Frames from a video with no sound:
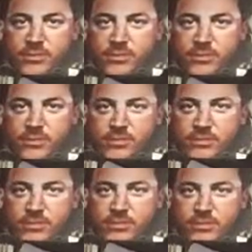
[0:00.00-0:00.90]

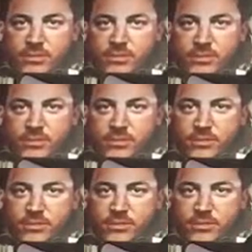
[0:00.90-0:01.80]

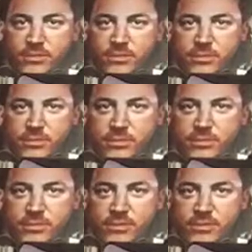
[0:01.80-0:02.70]

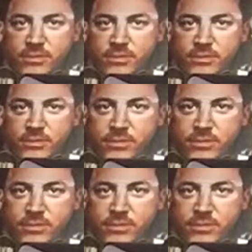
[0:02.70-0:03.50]
(not speaking)